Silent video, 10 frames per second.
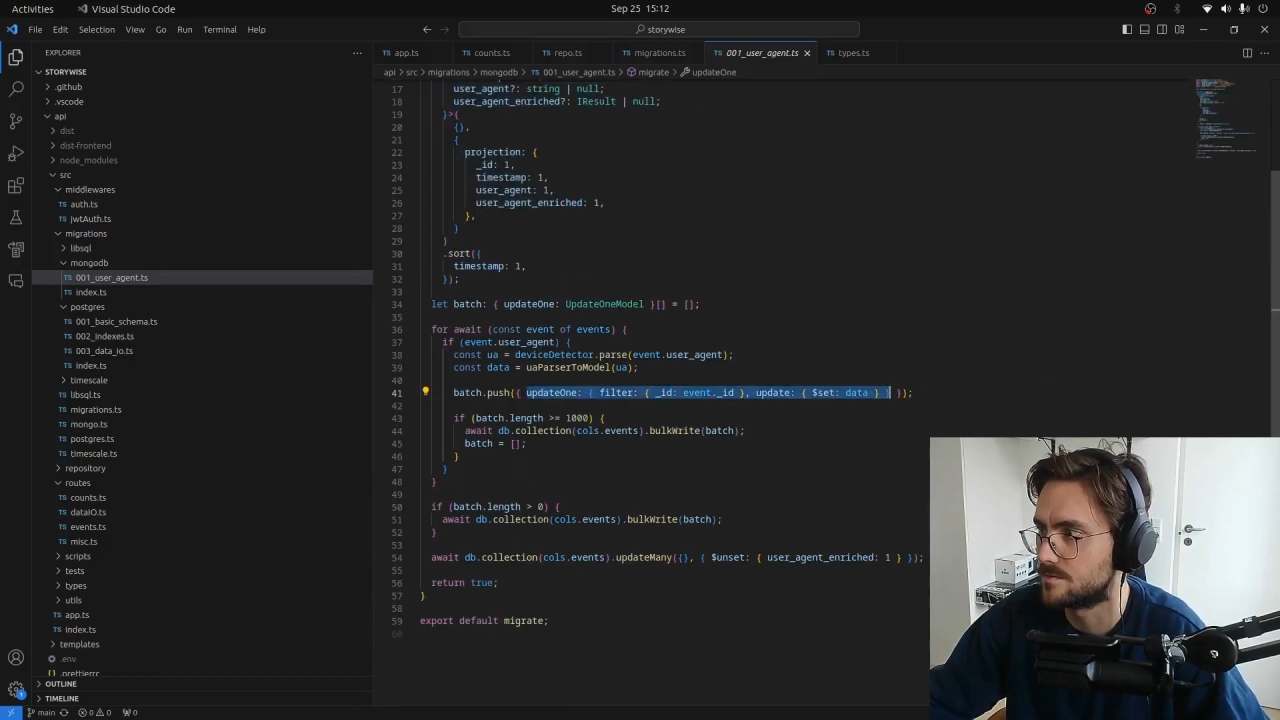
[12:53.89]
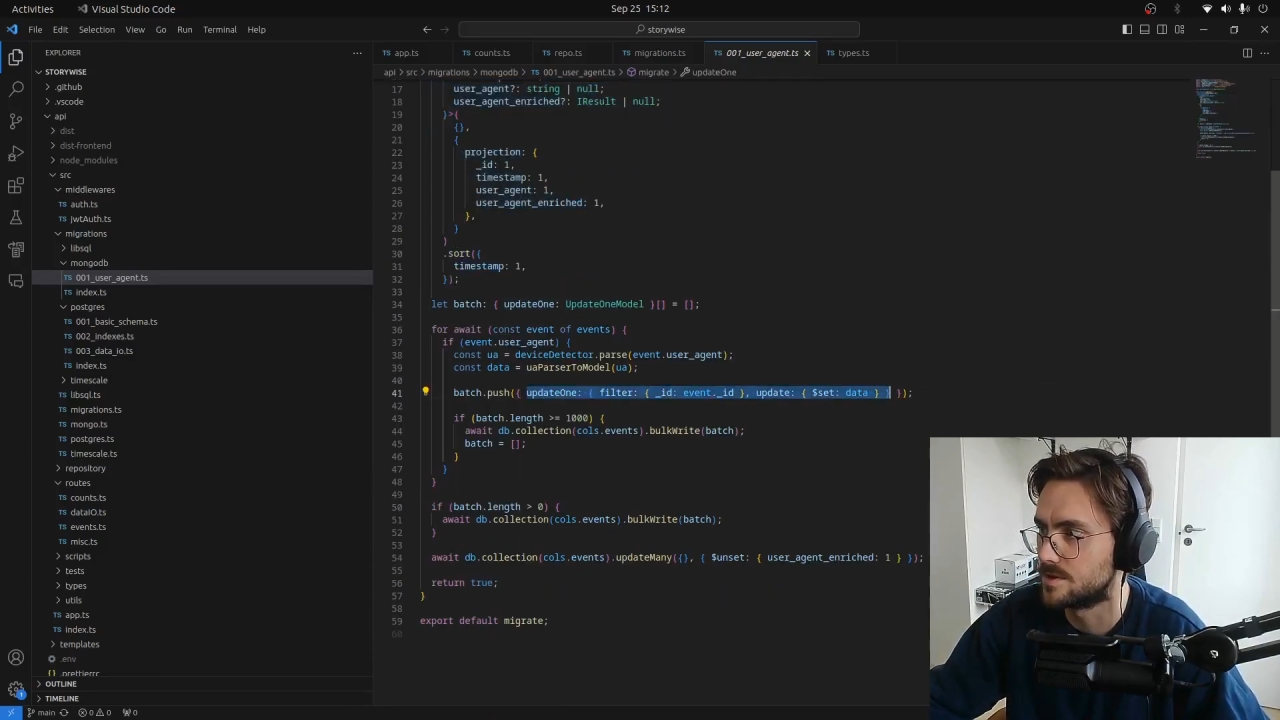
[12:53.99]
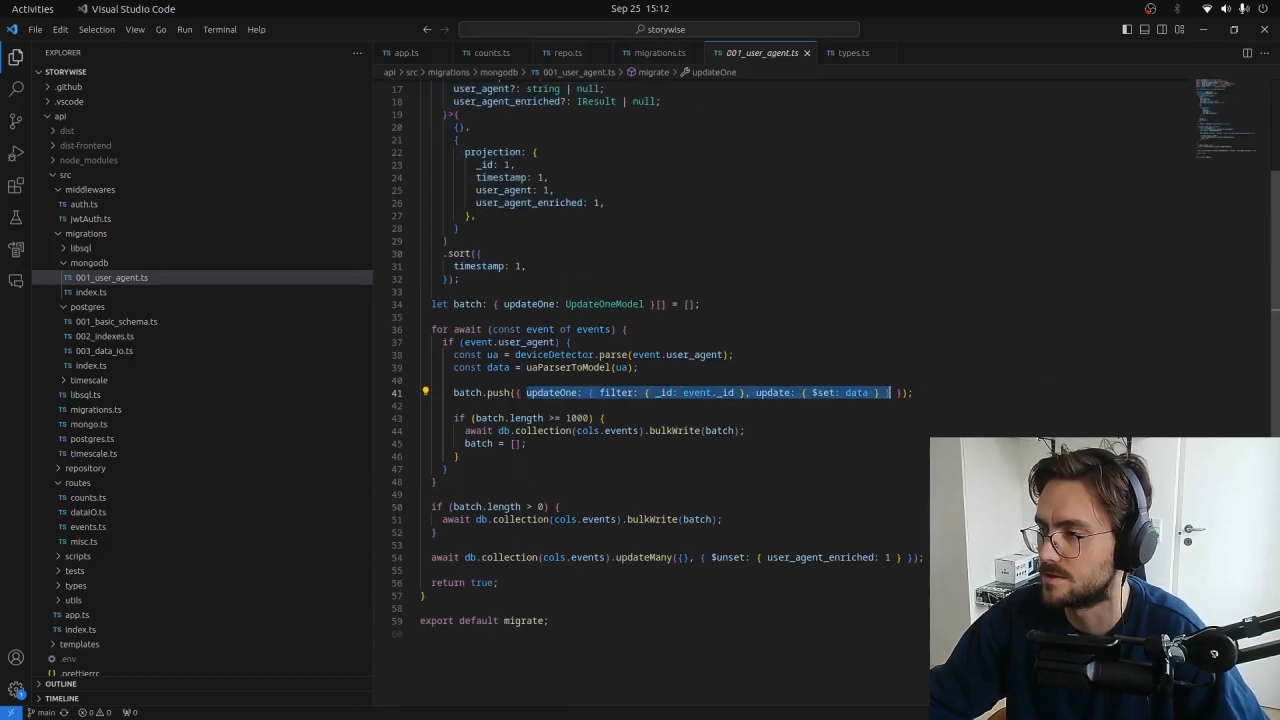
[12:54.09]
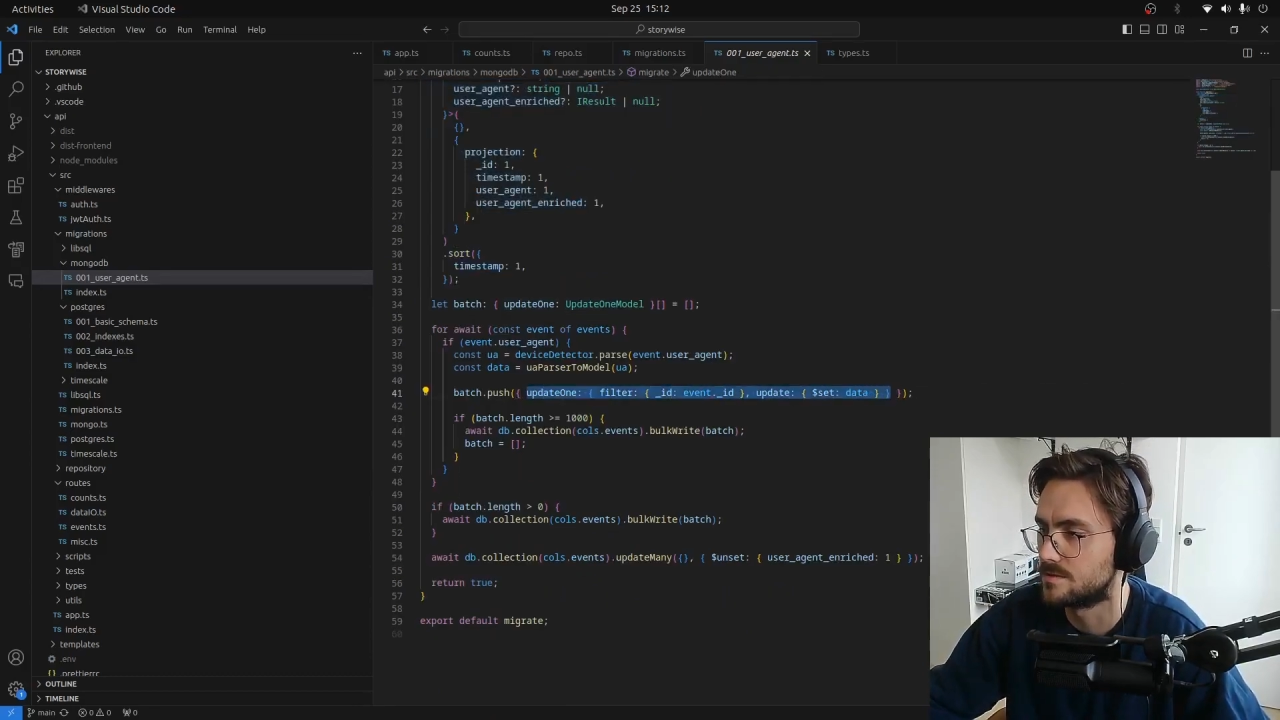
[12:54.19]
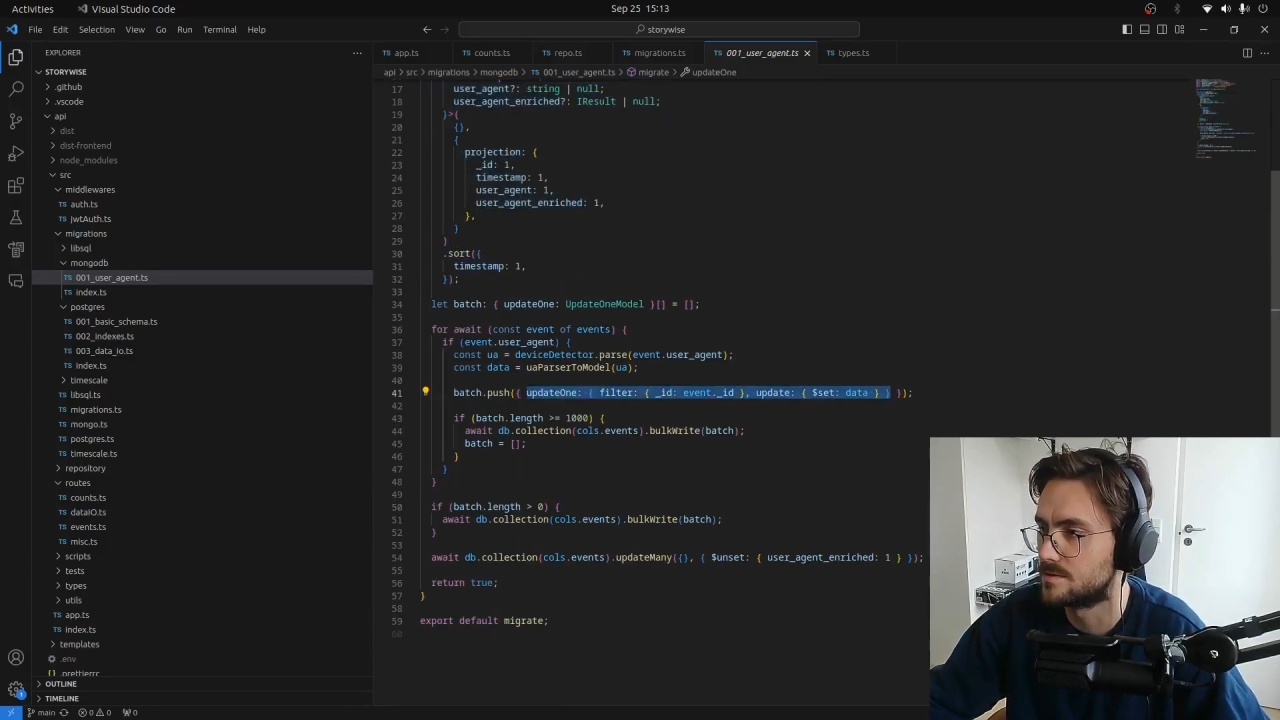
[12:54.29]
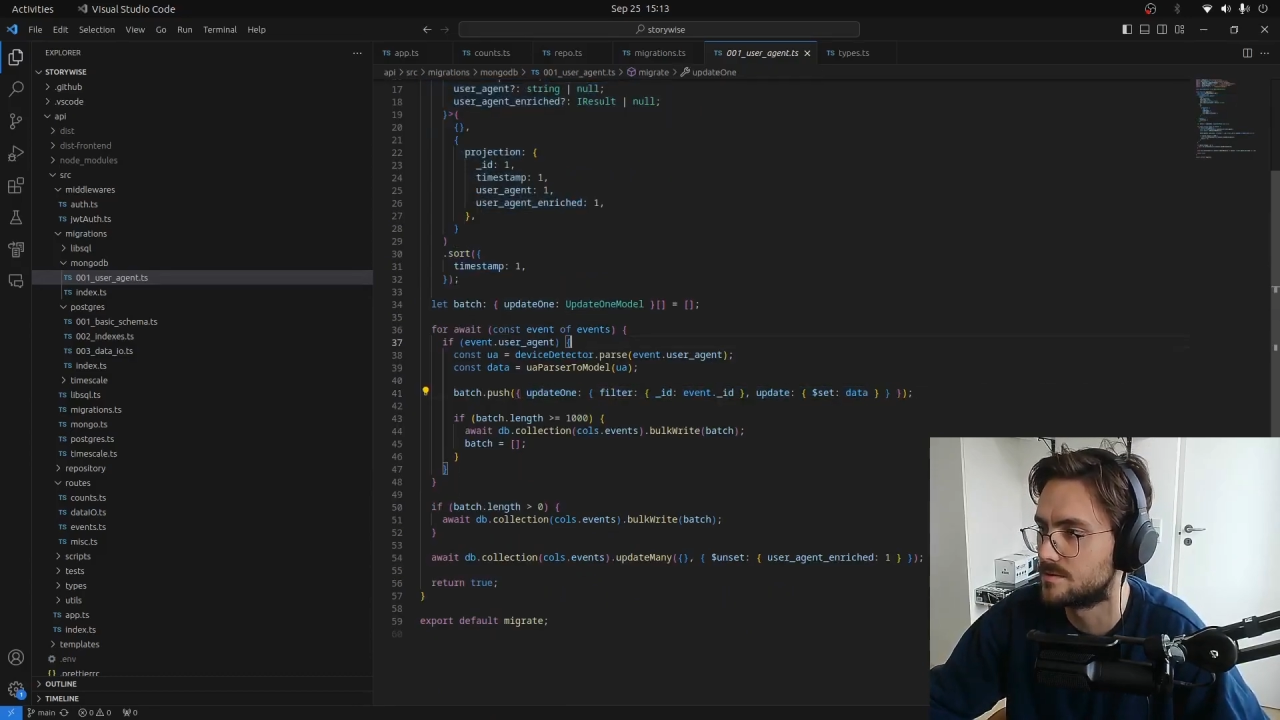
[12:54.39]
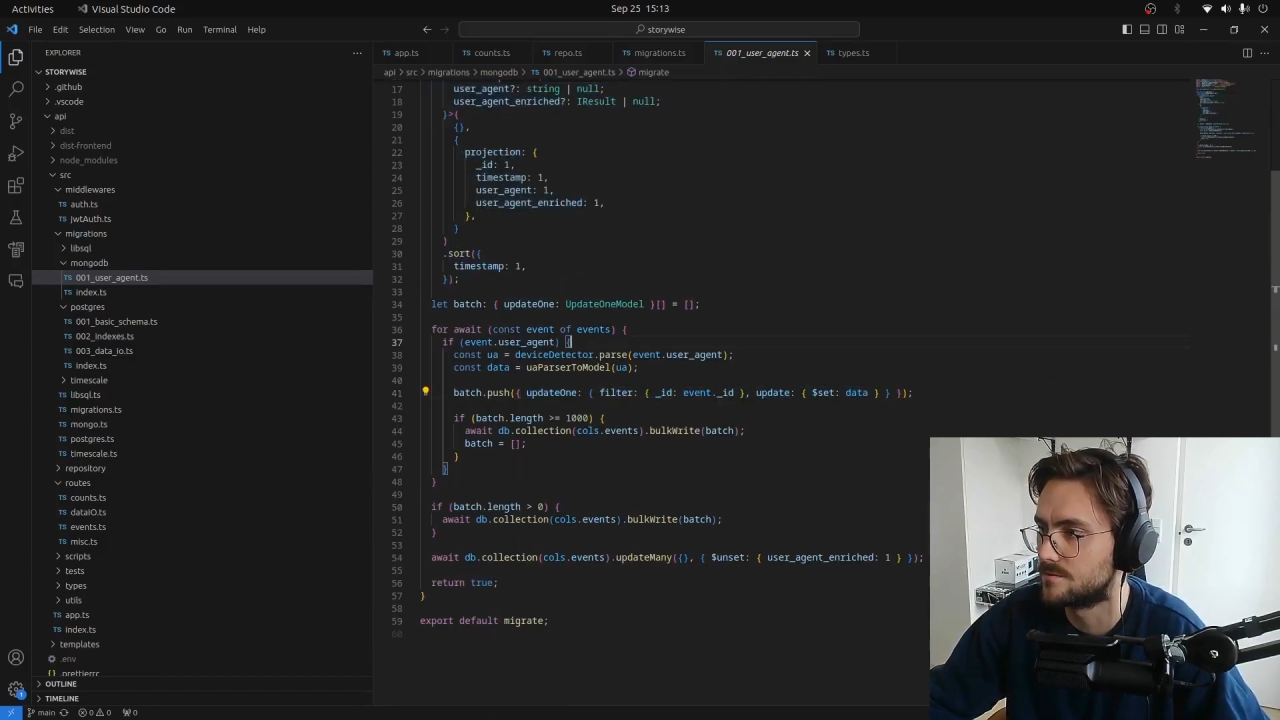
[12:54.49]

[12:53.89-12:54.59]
written